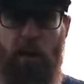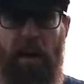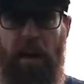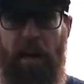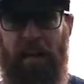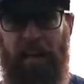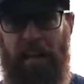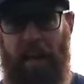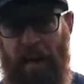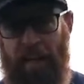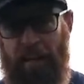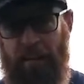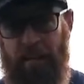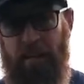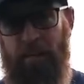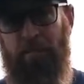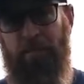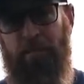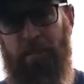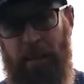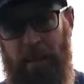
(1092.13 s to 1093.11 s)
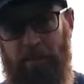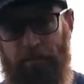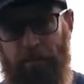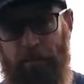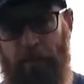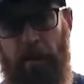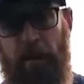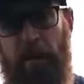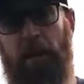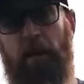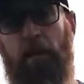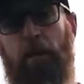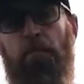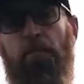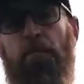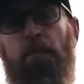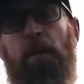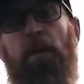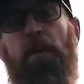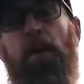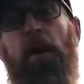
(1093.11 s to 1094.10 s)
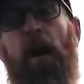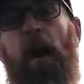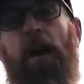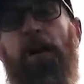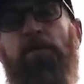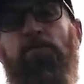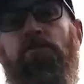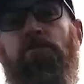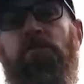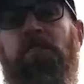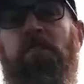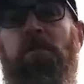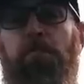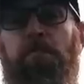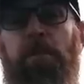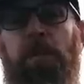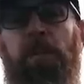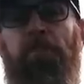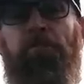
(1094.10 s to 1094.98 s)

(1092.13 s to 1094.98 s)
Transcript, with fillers: a Katadyn B Free. I used the B